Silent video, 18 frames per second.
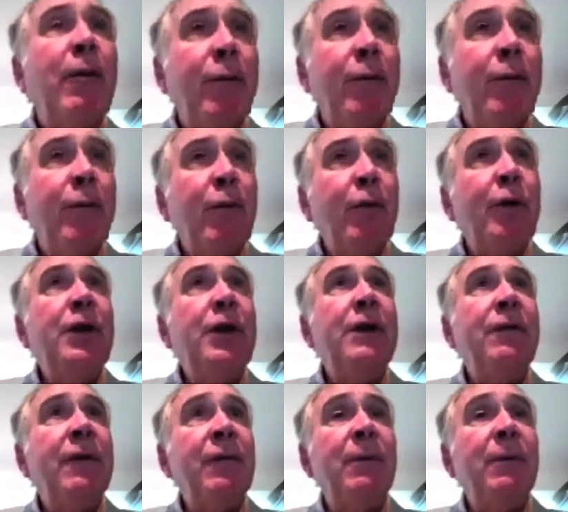about
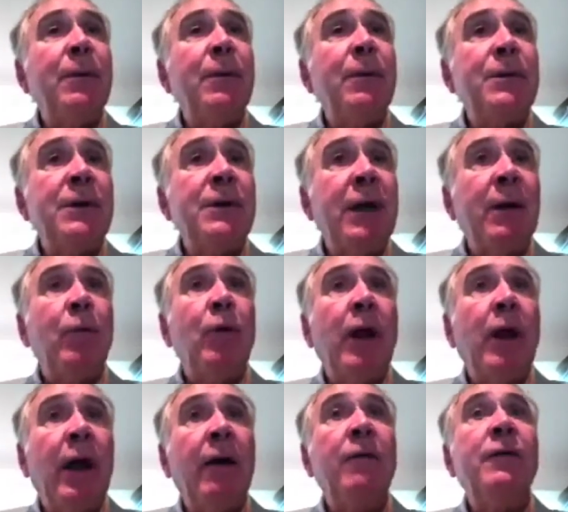40 to
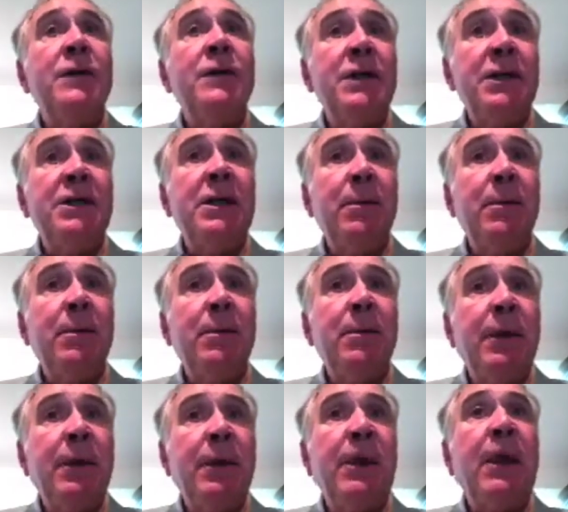50% will have
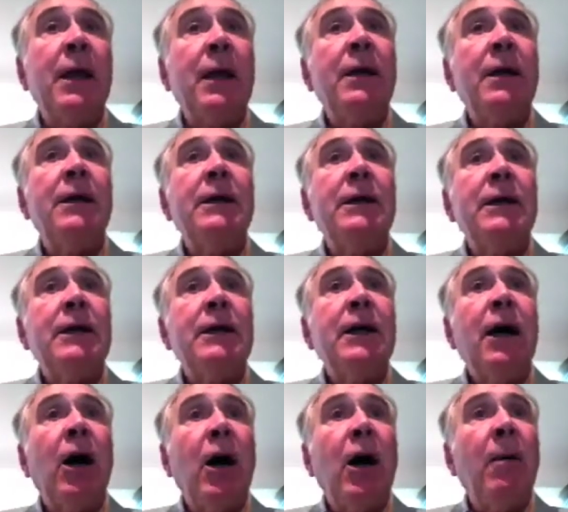TTP.
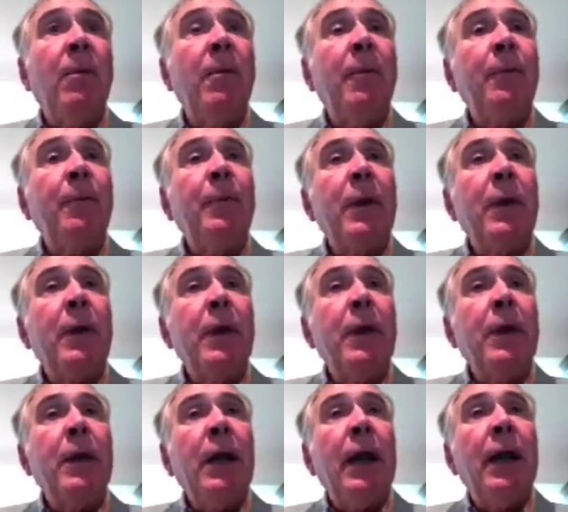And
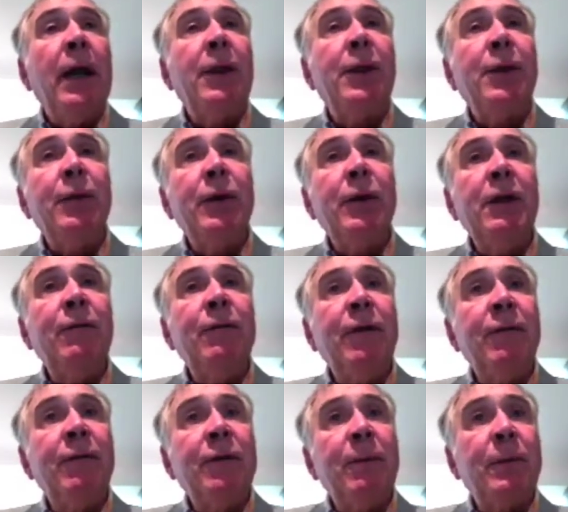
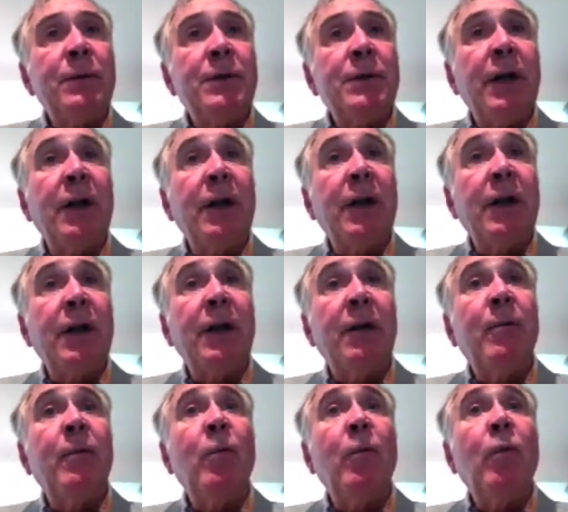30 to 50%
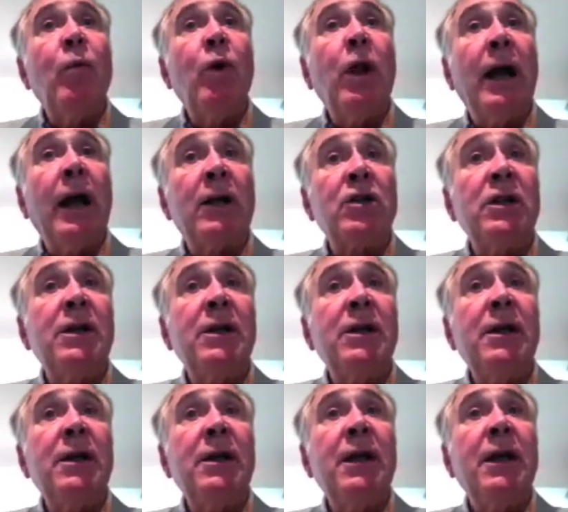of them will
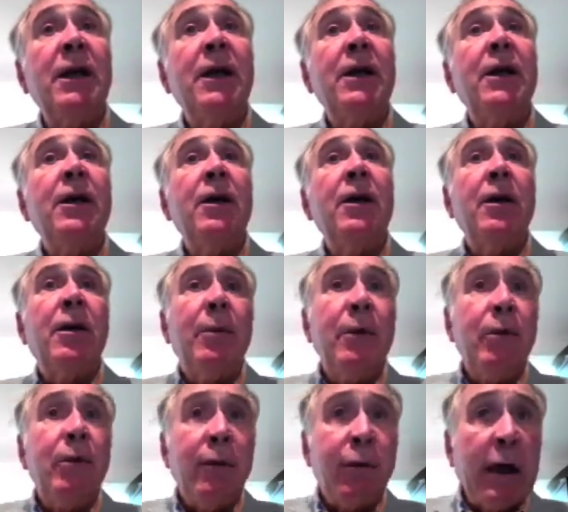actually
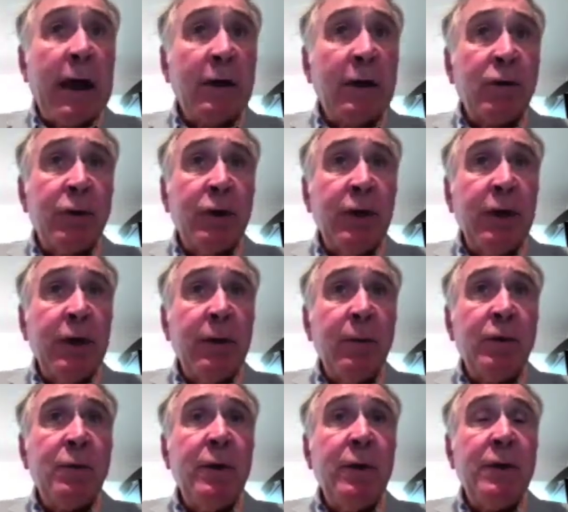be
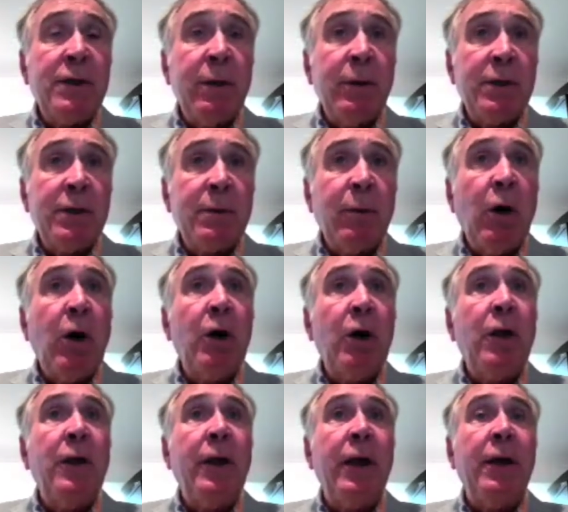refractory, which means they
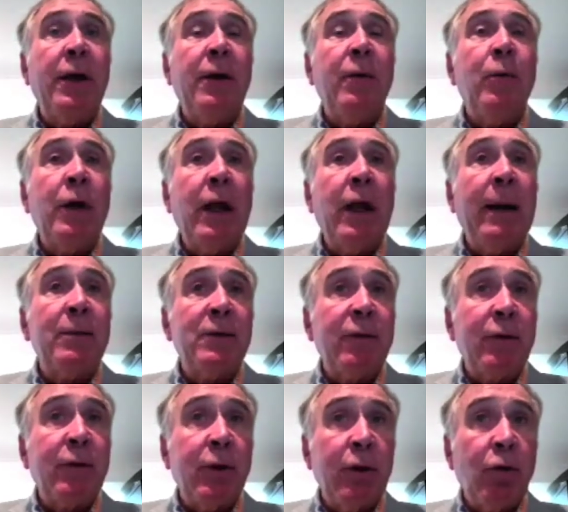respond and then
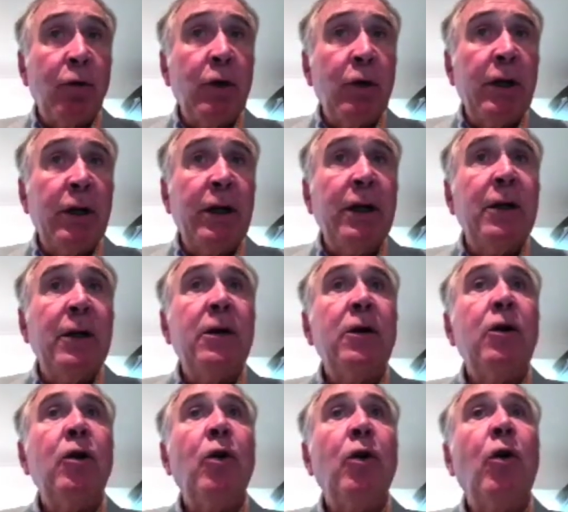relapse very
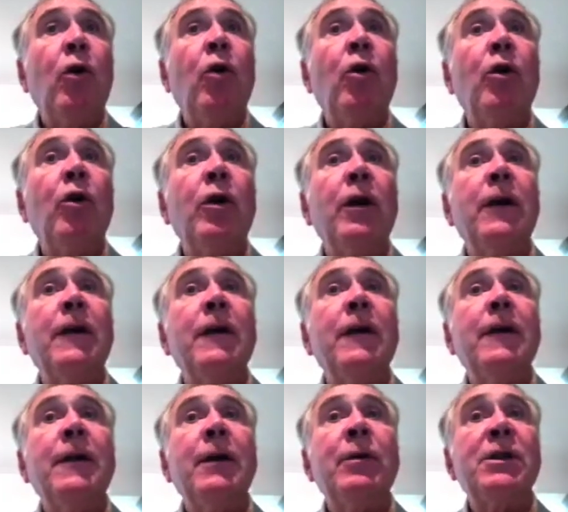early,
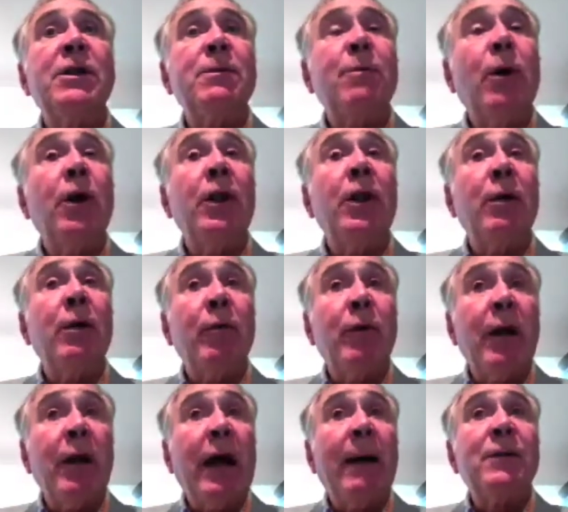or they
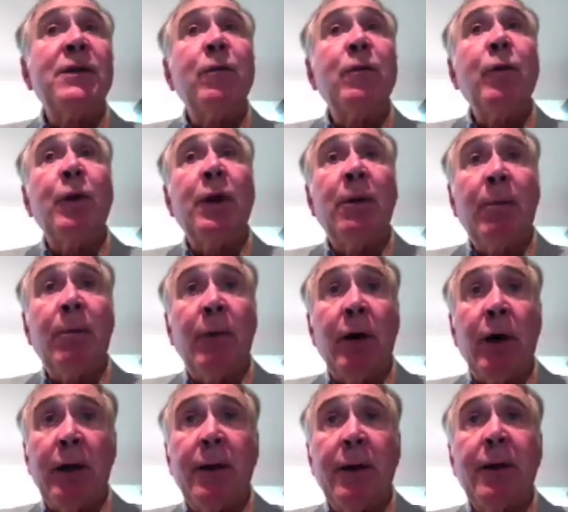respond and they relapse
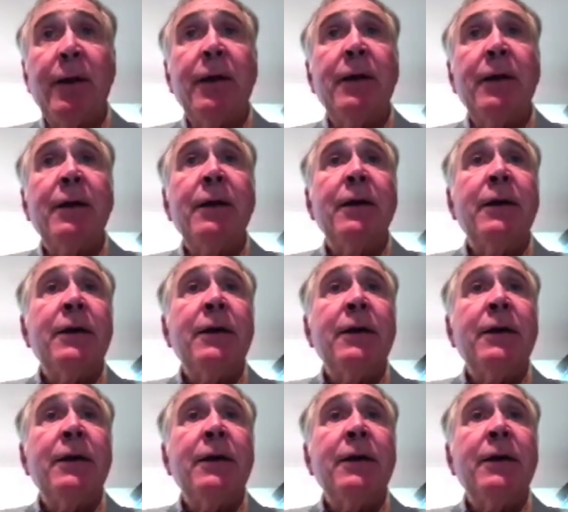within a month.